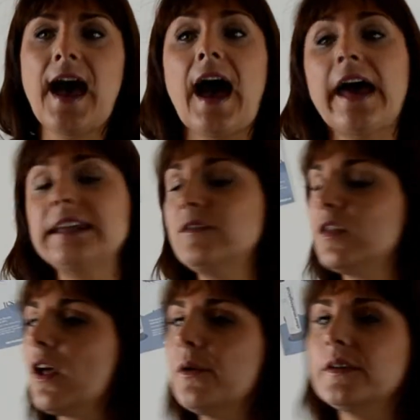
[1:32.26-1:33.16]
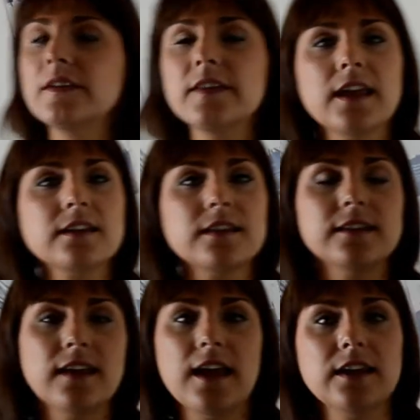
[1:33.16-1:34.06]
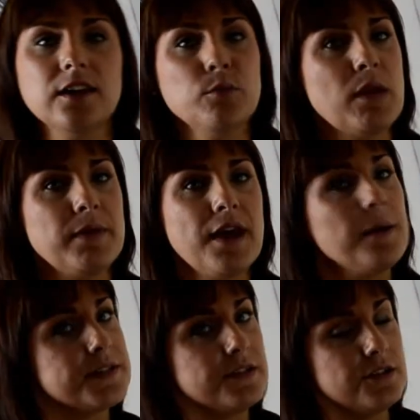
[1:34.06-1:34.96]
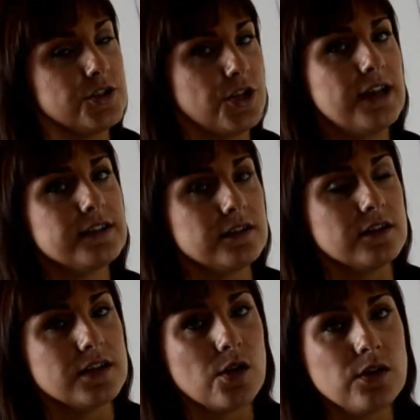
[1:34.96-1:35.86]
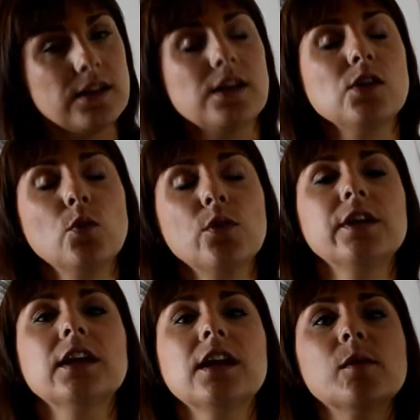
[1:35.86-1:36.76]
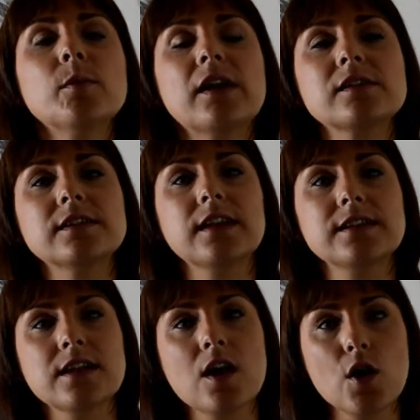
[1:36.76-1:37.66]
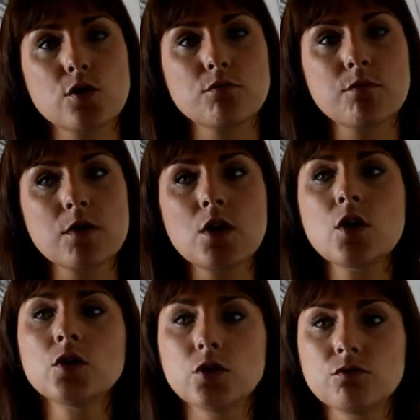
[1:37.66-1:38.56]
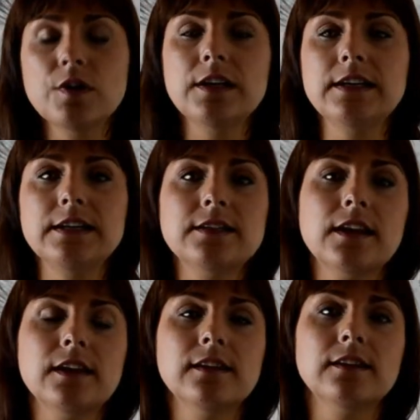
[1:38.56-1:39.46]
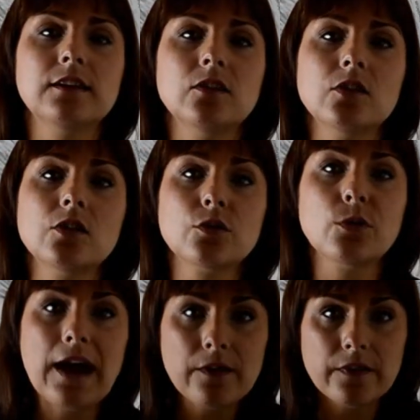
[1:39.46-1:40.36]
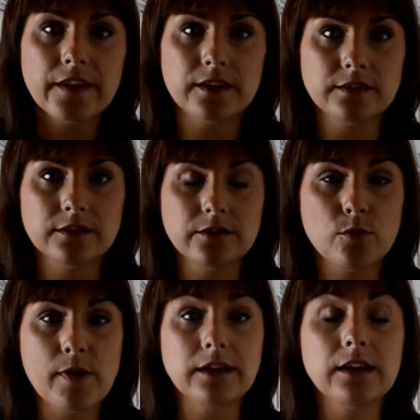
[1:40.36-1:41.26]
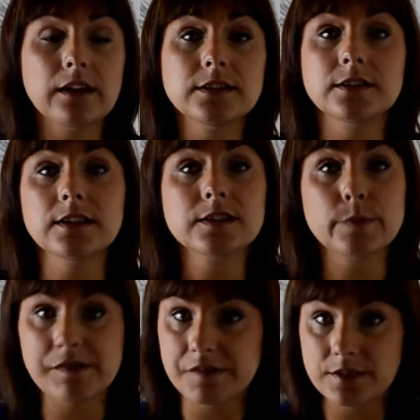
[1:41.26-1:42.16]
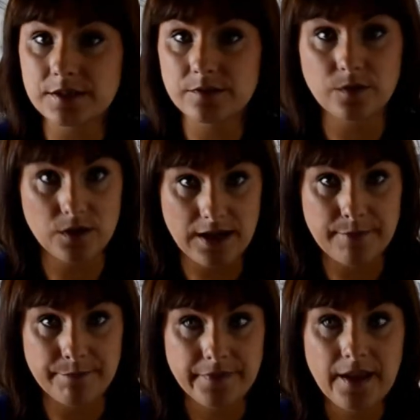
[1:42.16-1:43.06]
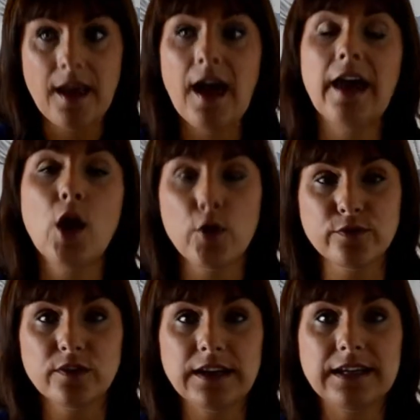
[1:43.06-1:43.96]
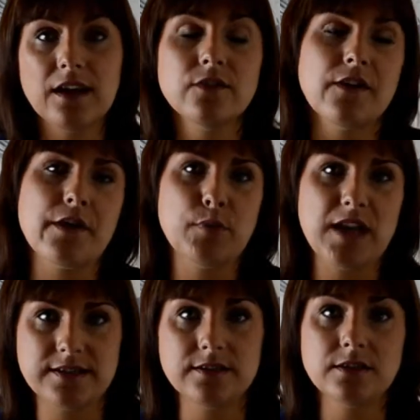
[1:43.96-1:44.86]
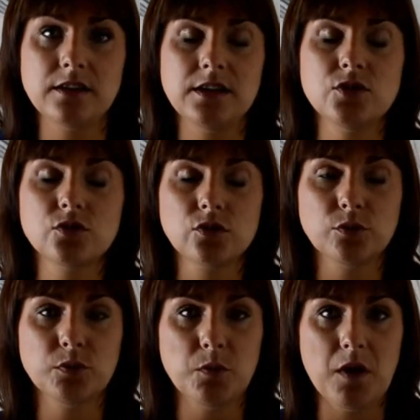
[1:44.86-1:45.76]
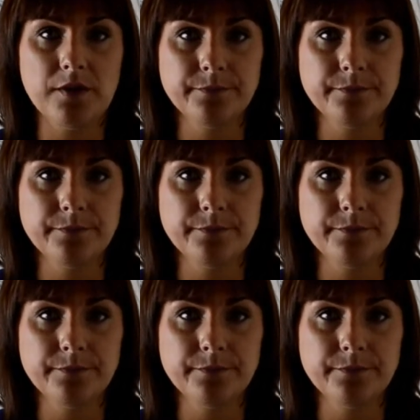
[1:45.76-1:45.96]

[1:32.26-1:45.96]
And even though it's at the end of the day, you may be absolutely shattered and the only thing you're thinking about is getting home, you really need to consider that throughout this, you're making it an experience for them, and hopefully a very pleasant and enjoyable one.